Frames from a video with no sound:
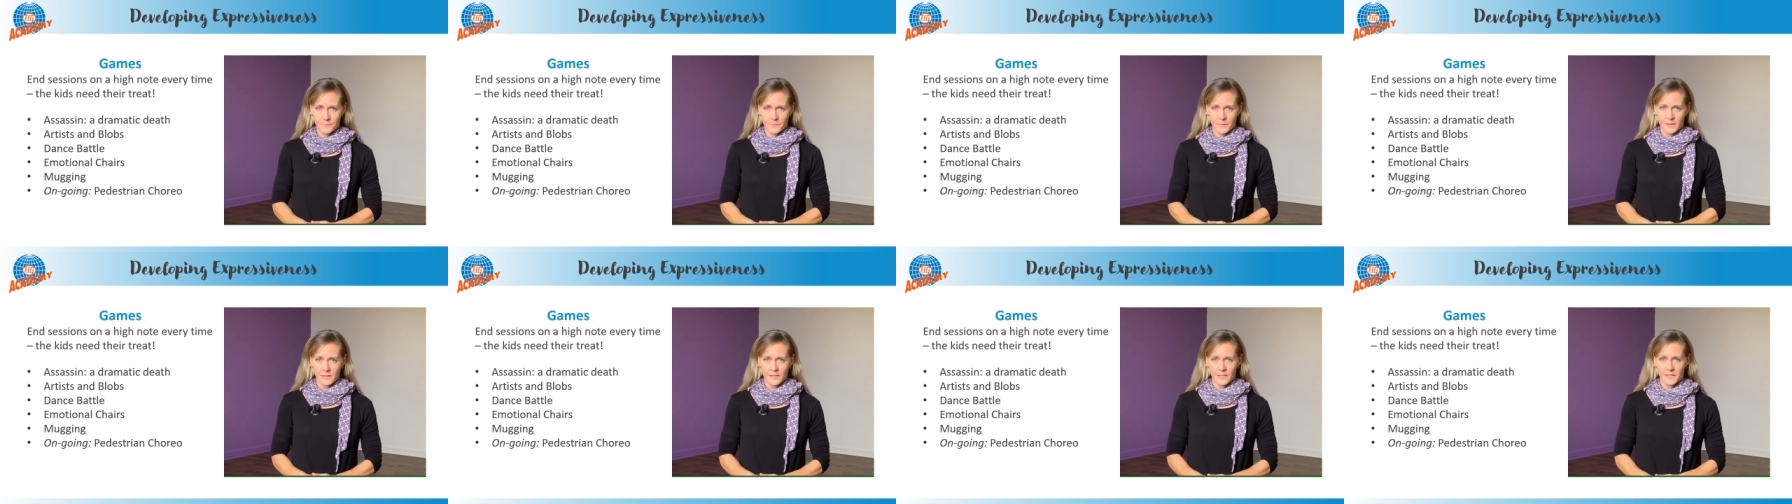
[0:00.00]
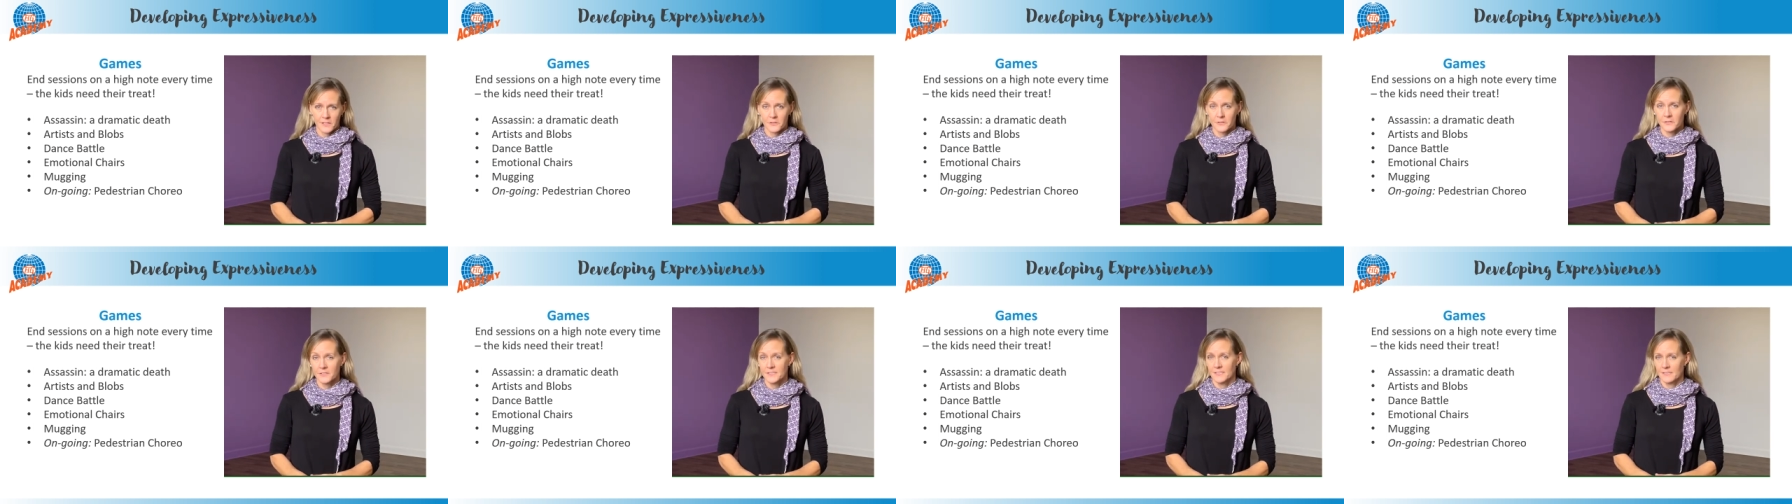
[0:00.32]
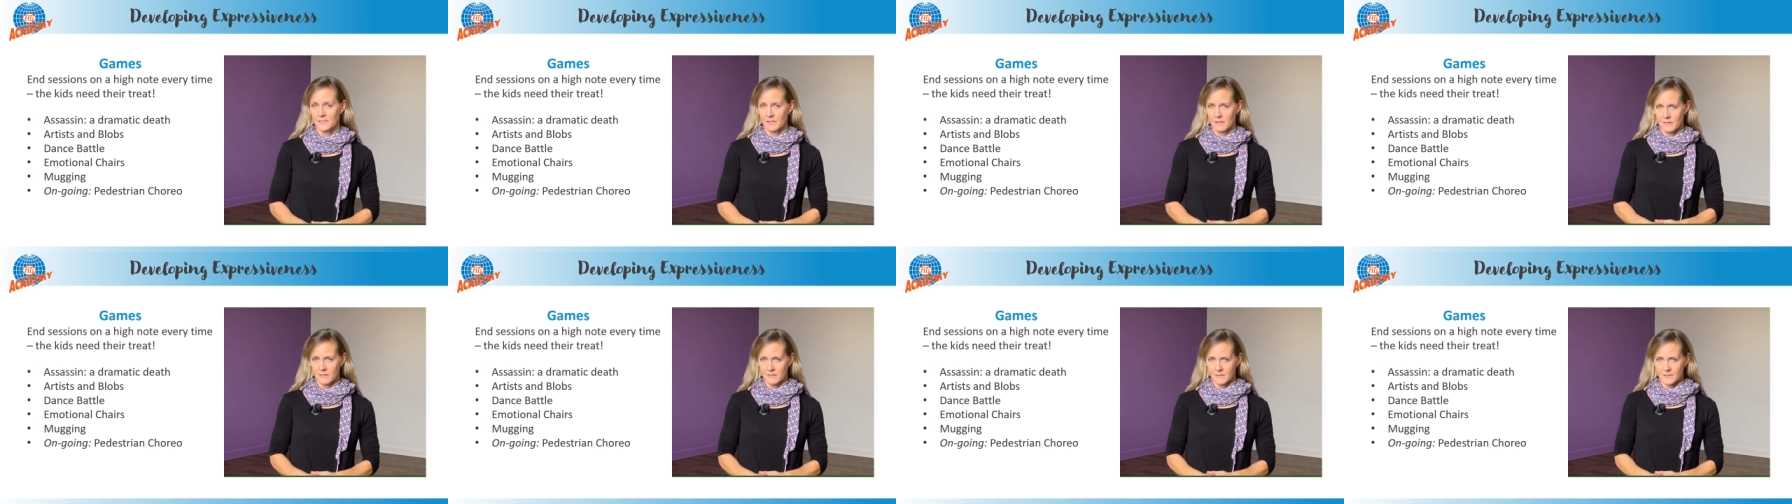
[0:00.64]
Here's an
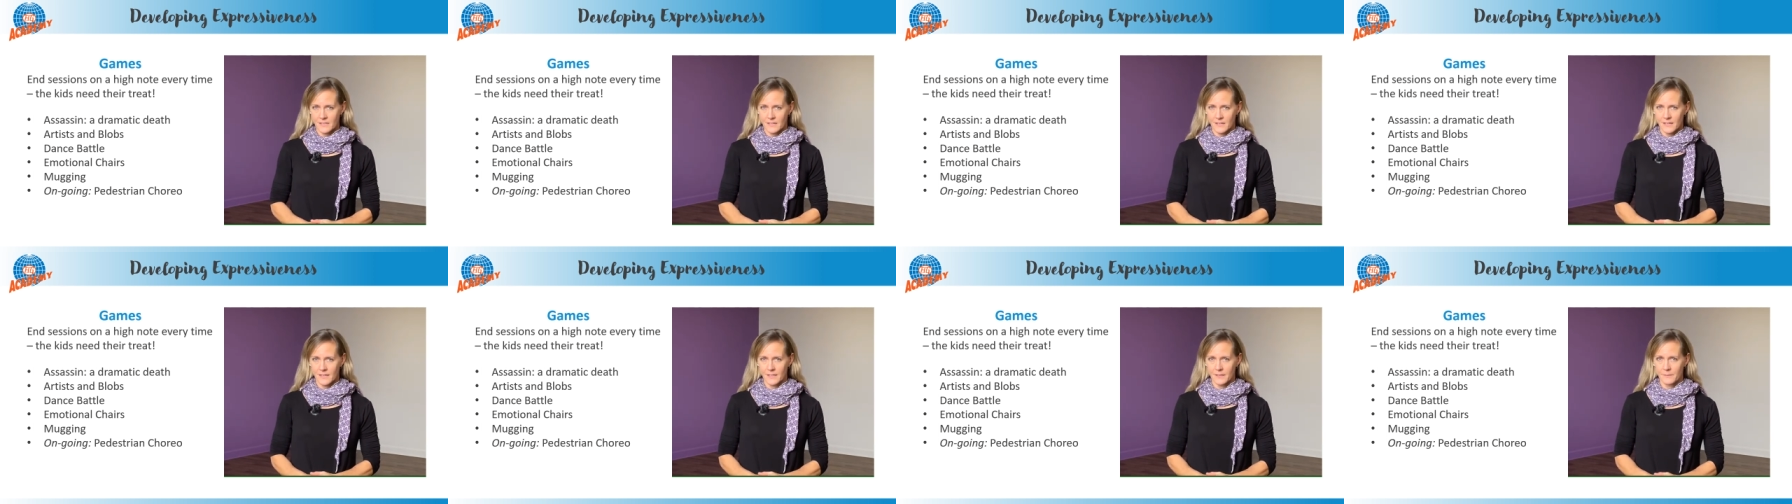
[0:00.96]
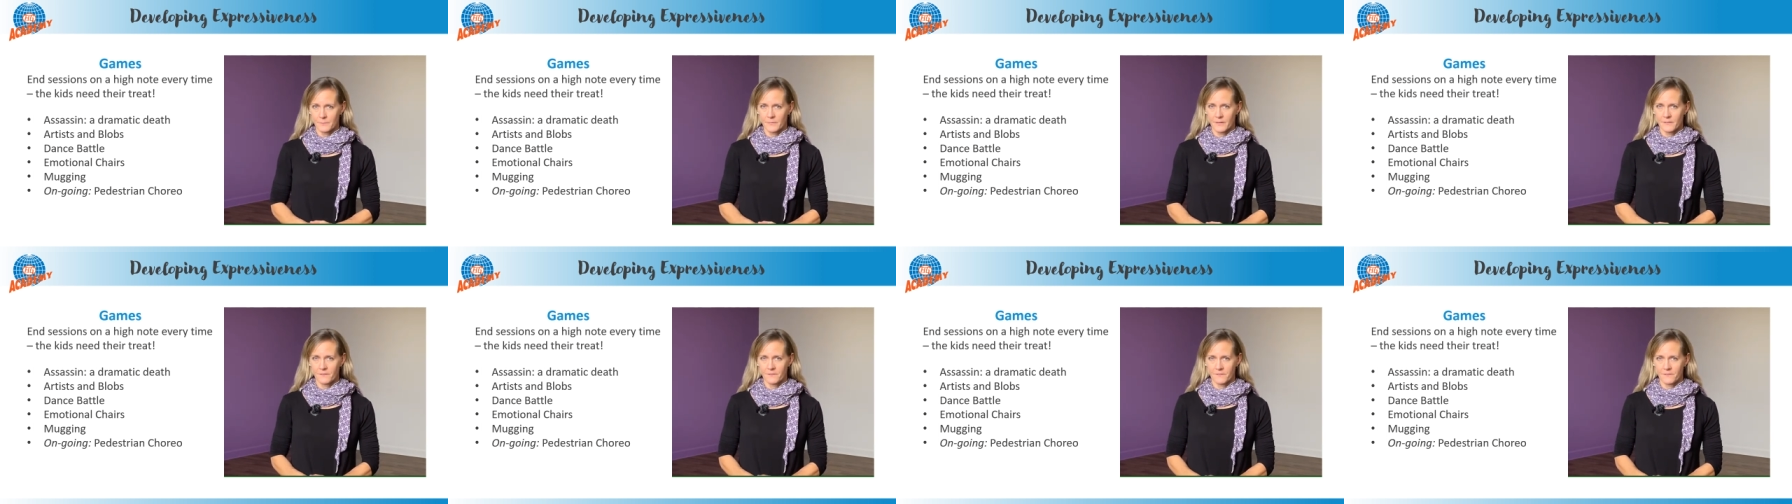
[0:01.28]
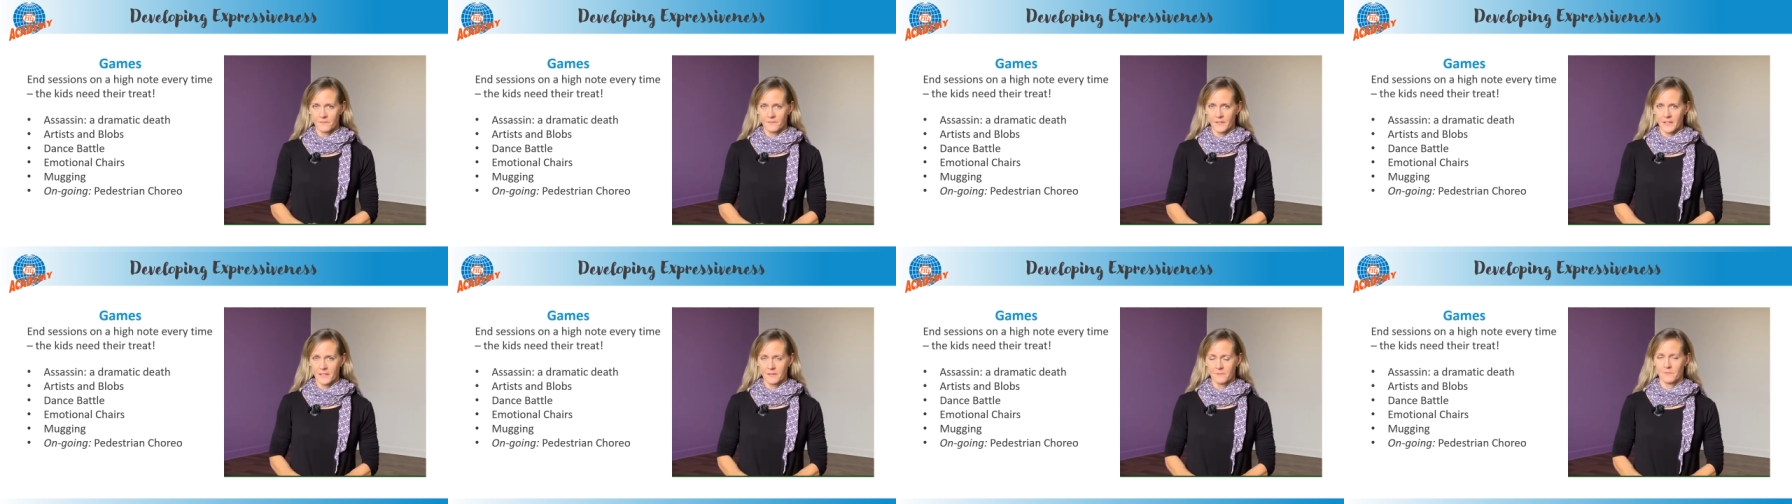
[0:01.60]
all-time
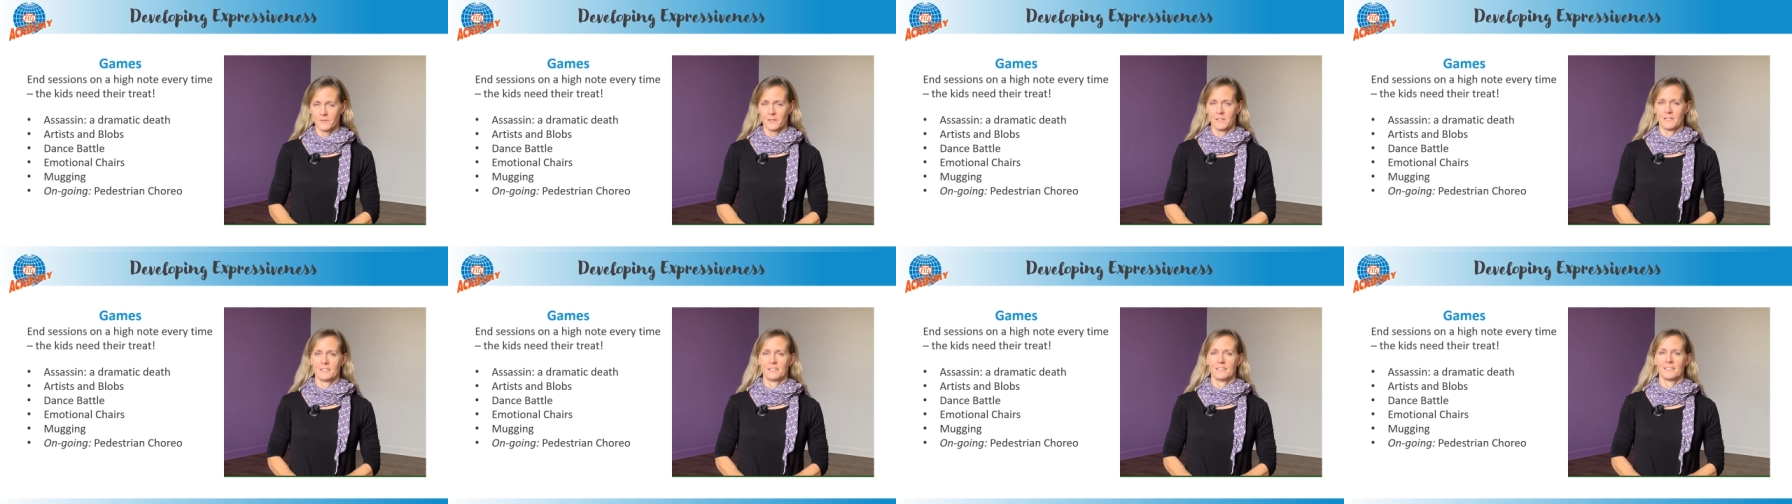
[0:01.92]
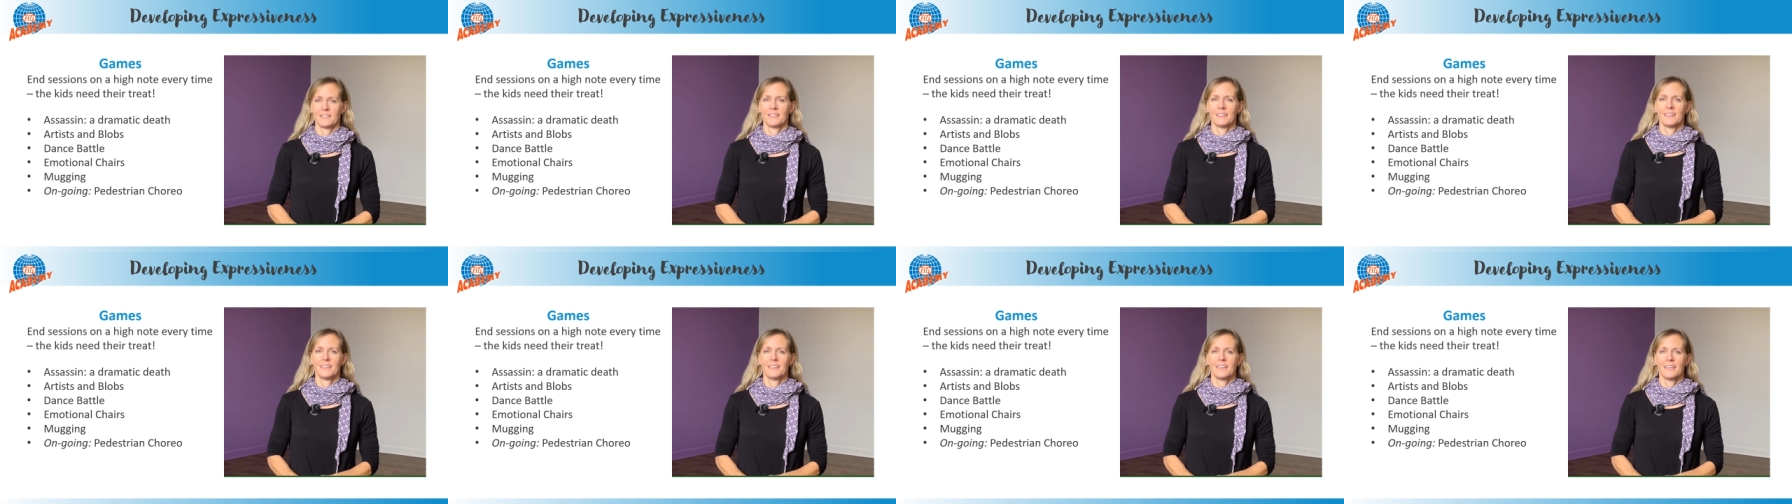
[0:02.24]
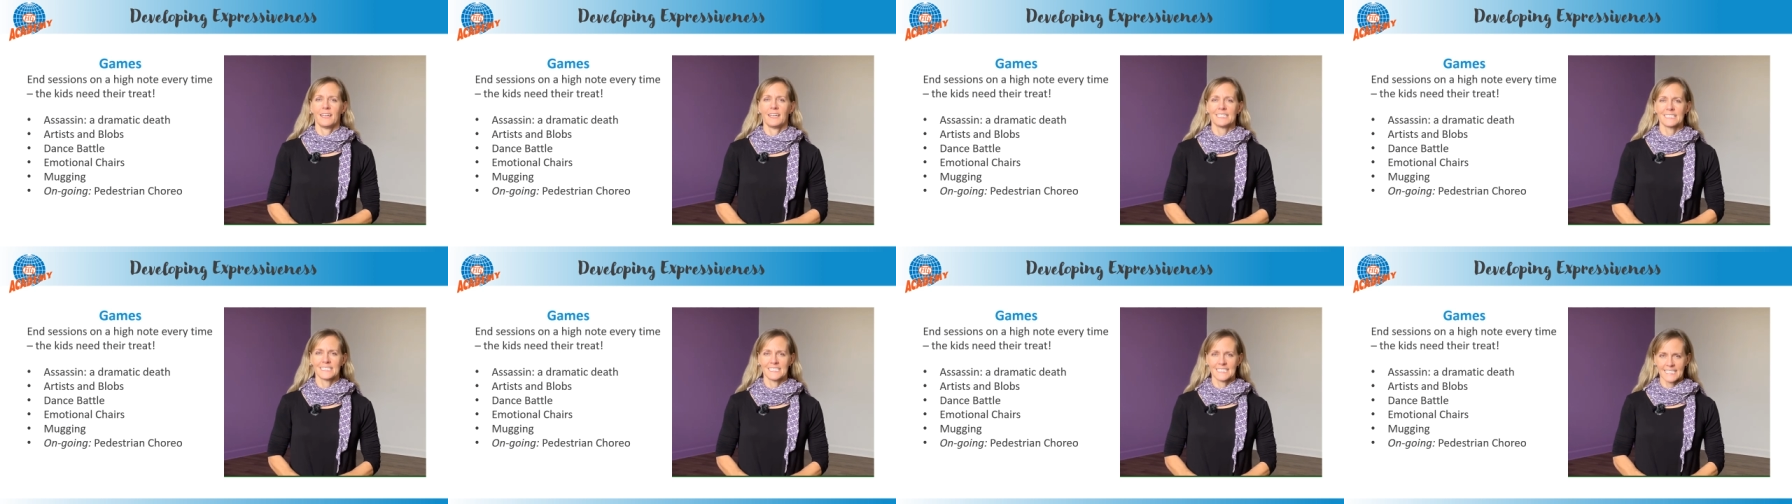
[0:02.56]
favorite:
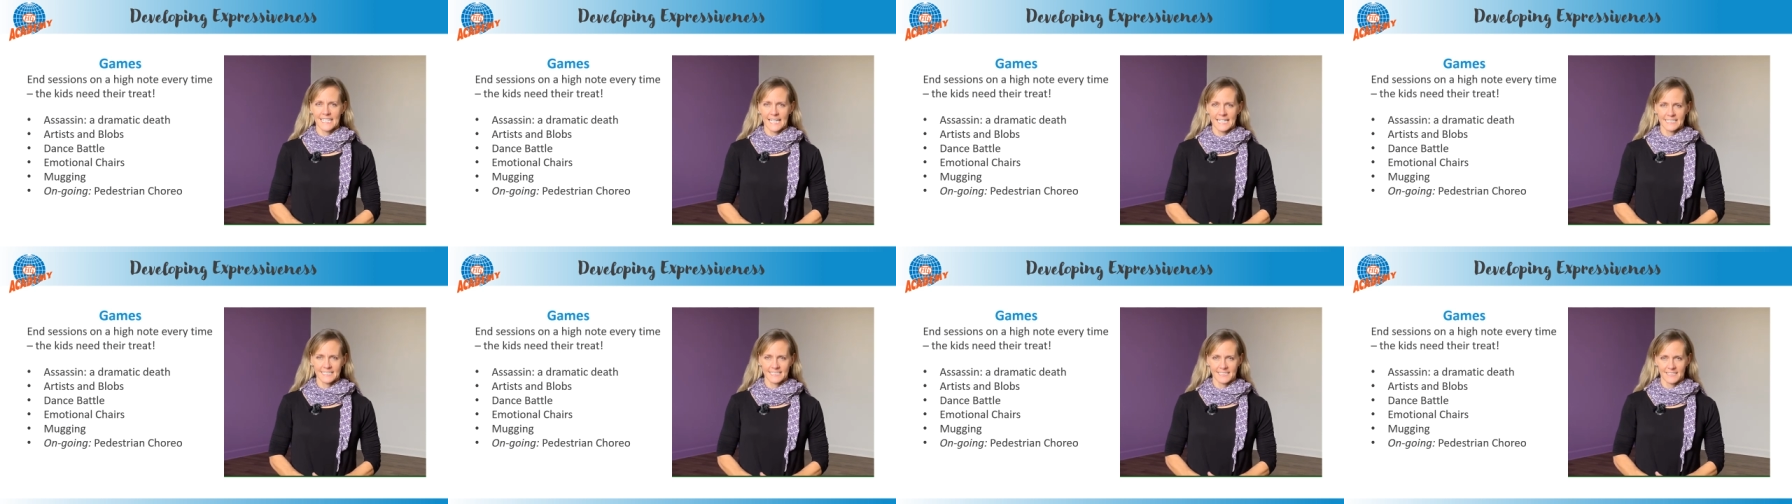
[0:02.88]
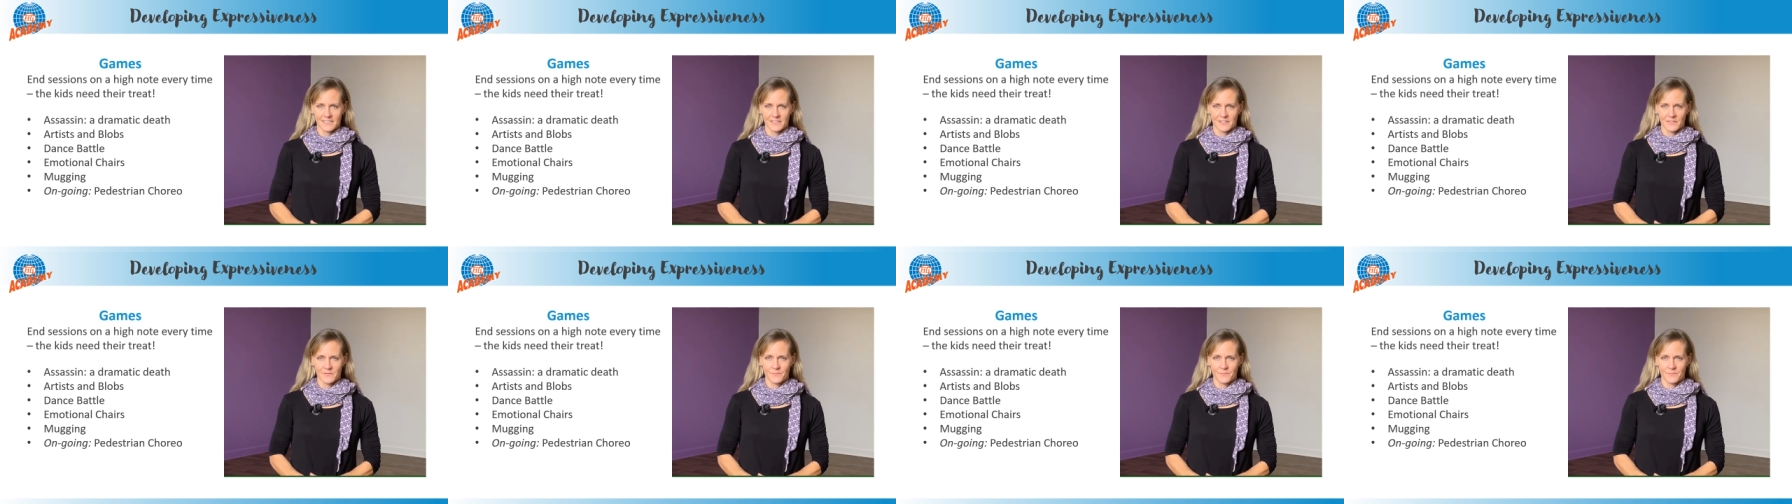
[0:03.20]
assassin,